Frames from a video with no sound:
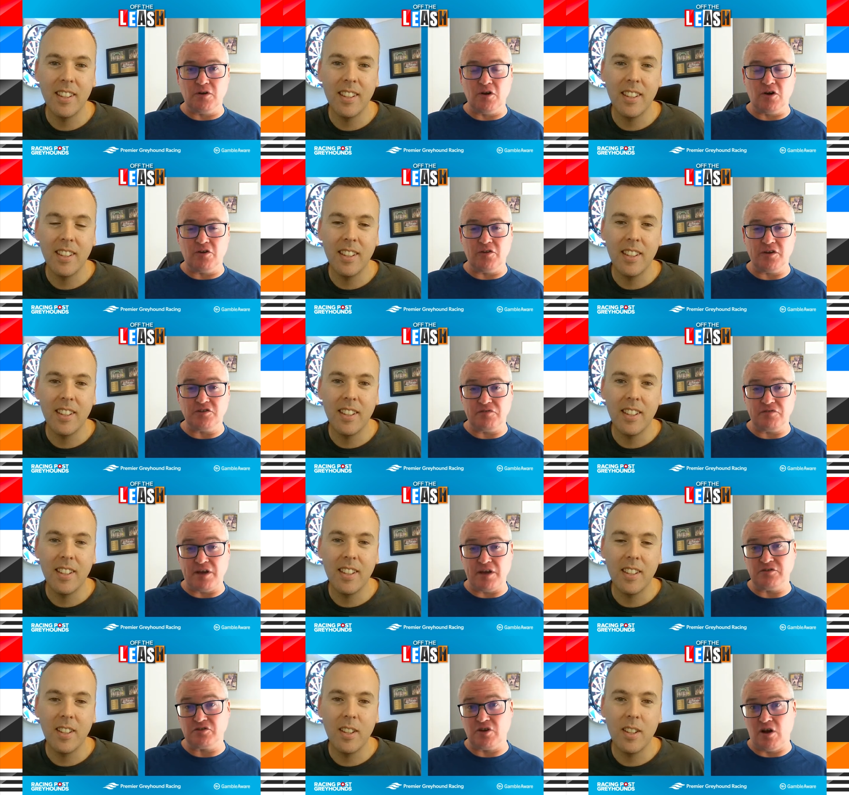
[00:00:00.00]
Speaker 1: in a lot of these
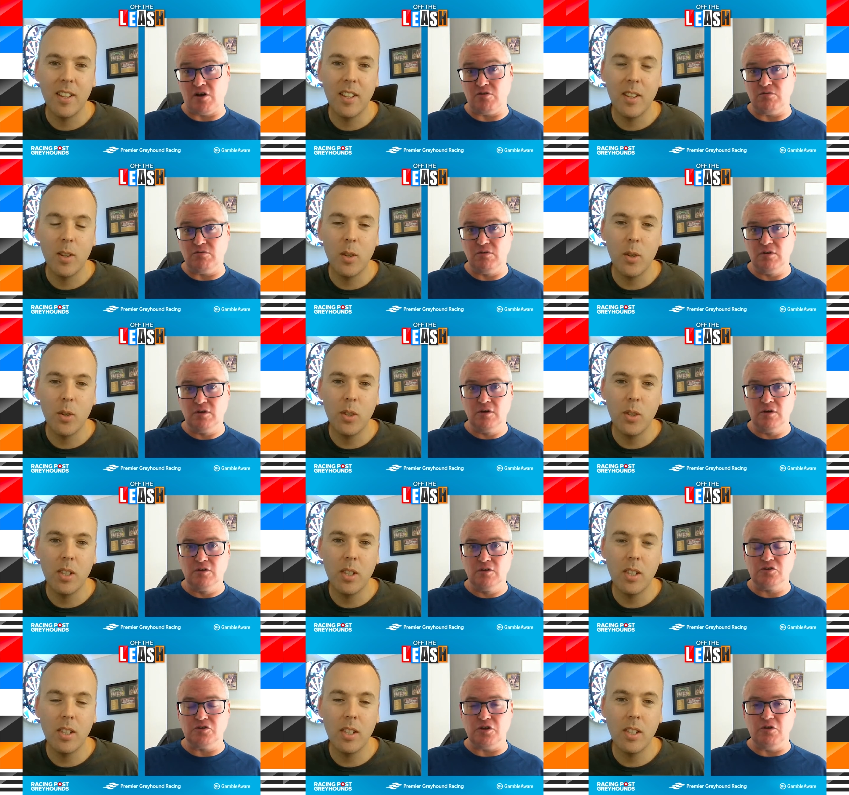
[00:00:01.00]
events. So,
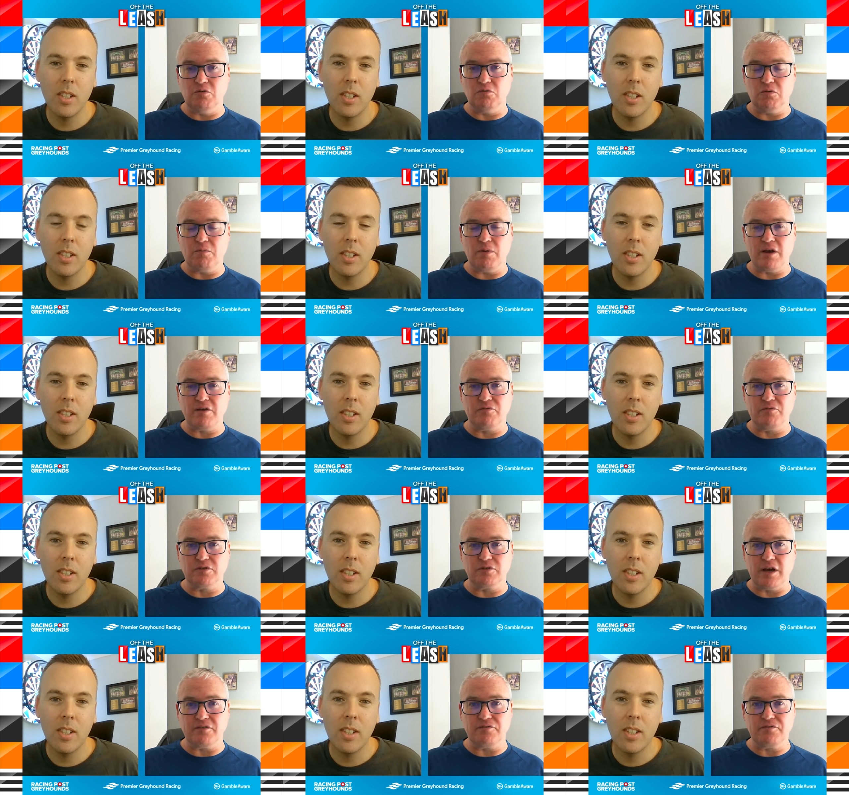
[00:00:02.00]
still all to play
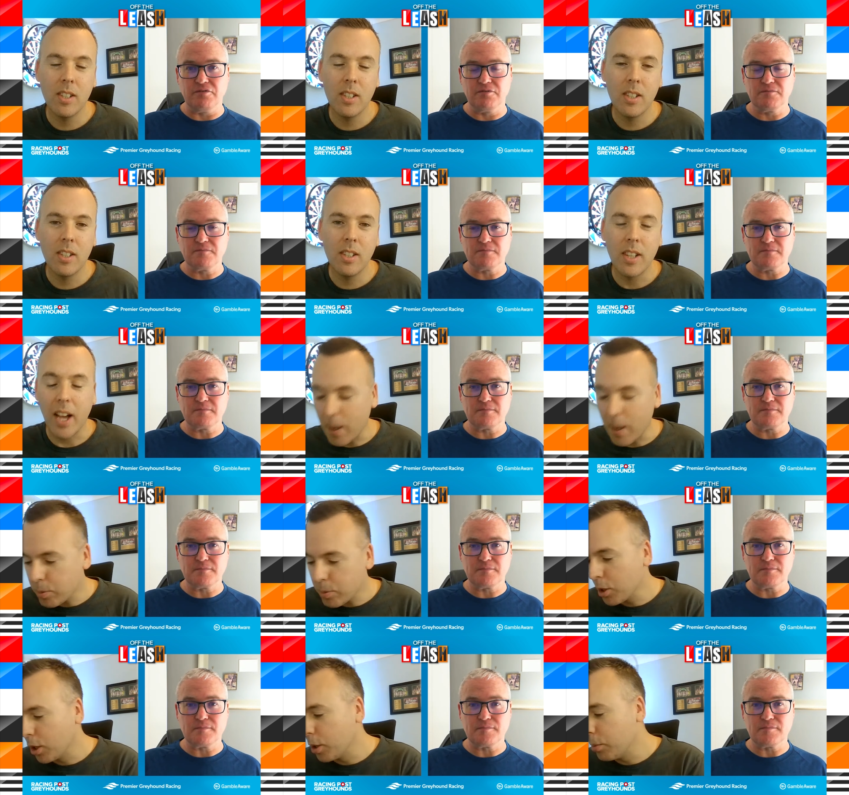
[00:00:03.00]
for, Dave.
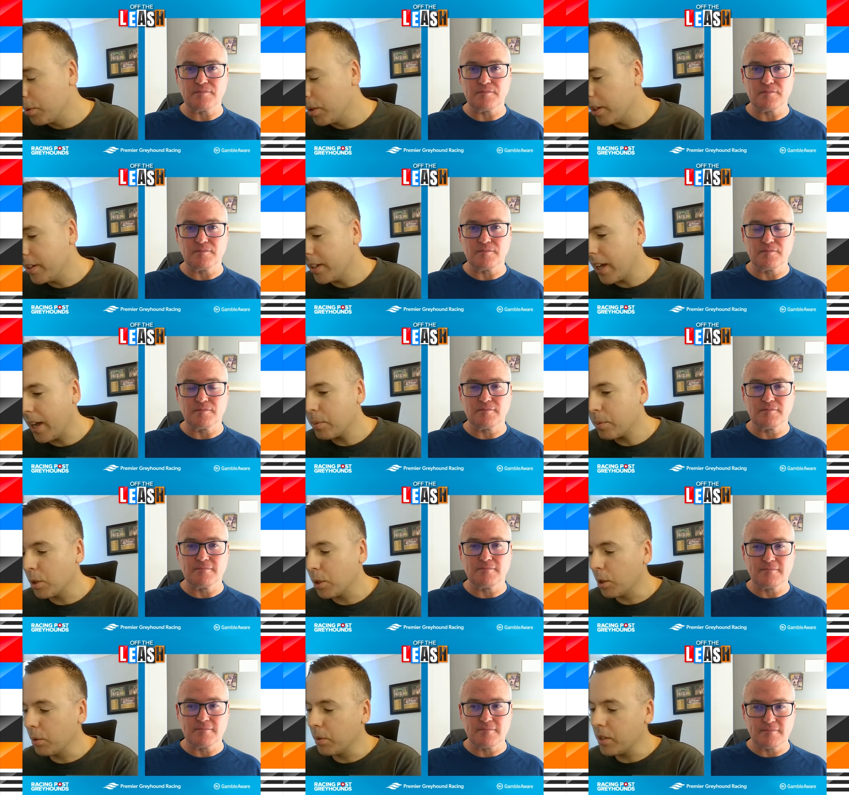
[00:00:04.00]
Speaker 2: Absolutely,
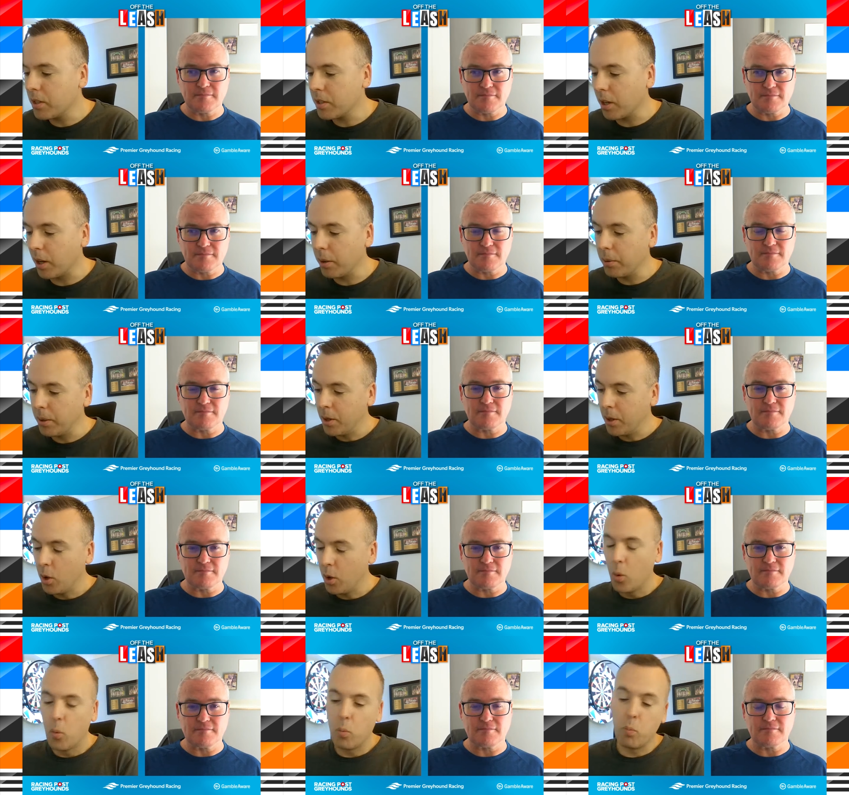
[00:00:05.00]
absolutely. So,
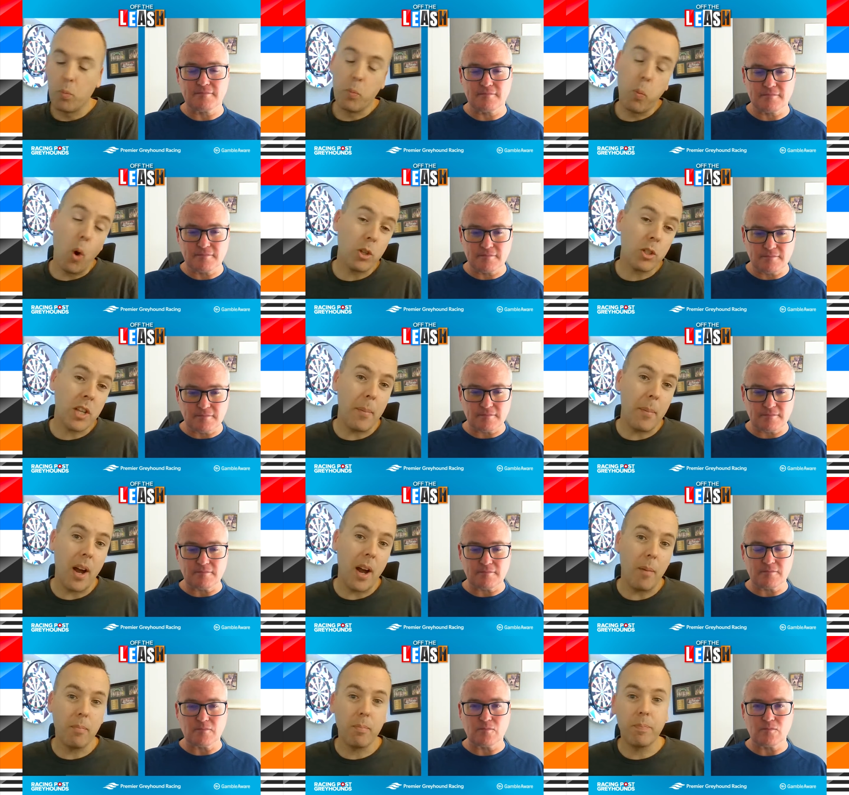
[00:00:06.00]
what's
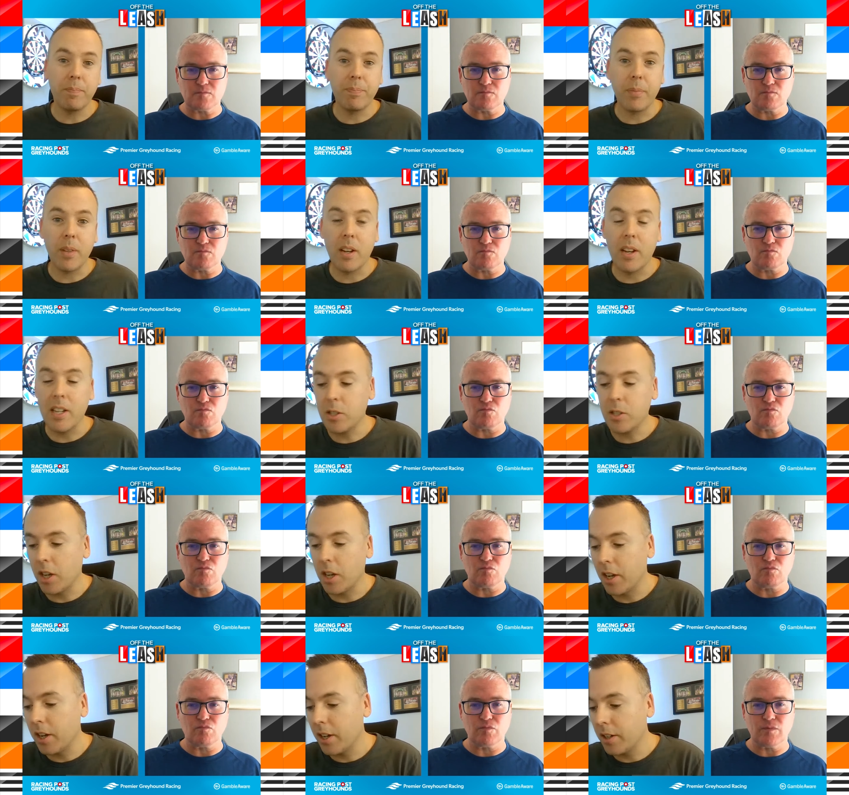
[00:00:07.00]
coming up? Let's
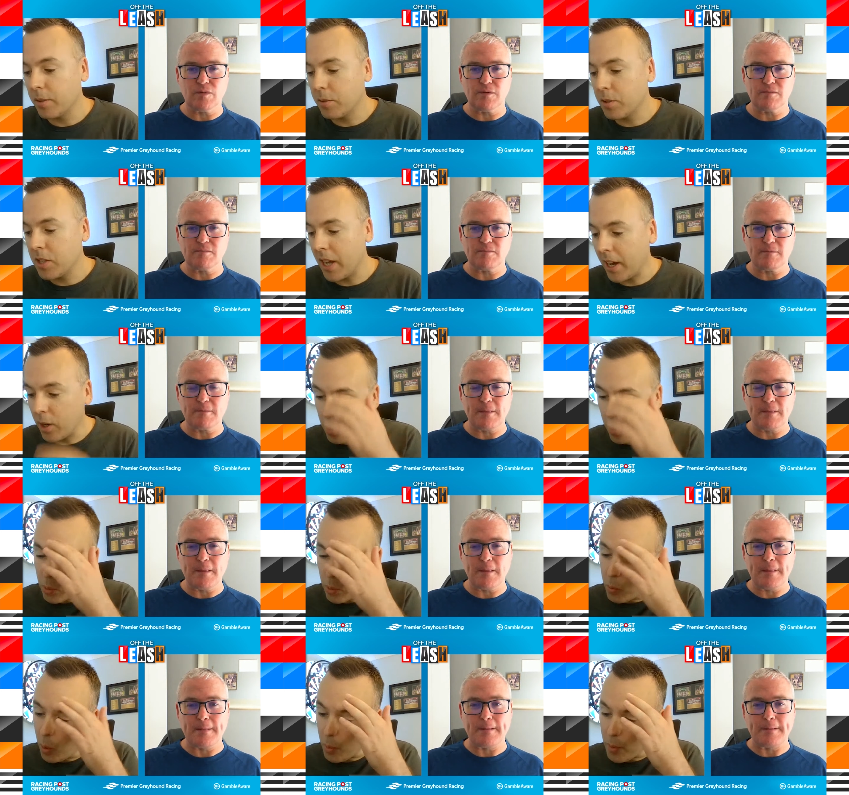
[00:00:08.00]
uh,
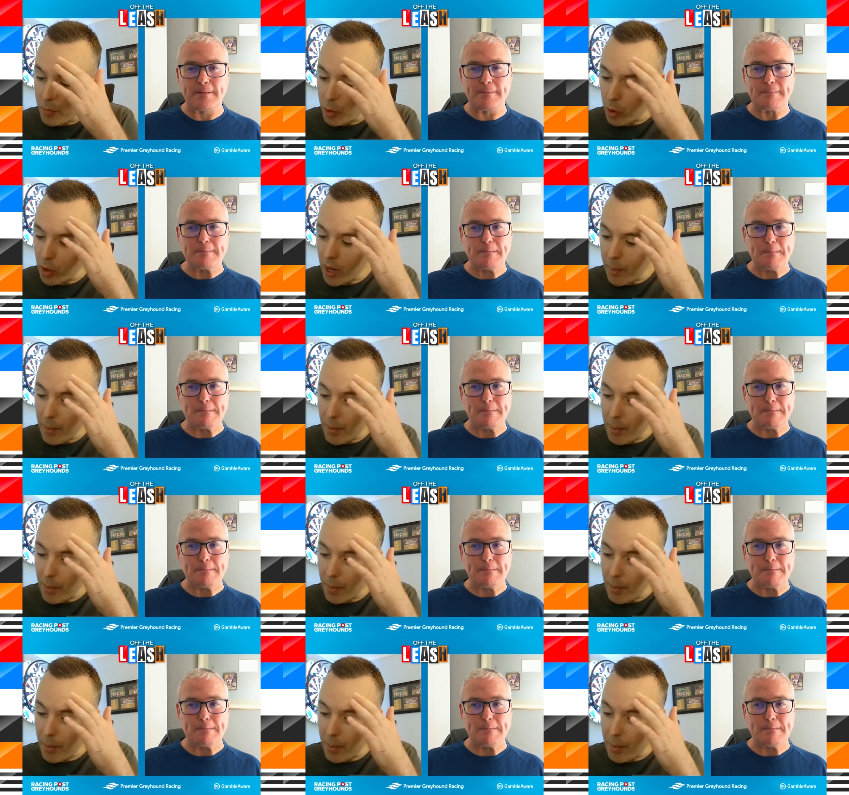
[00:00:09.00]
tackle what we've got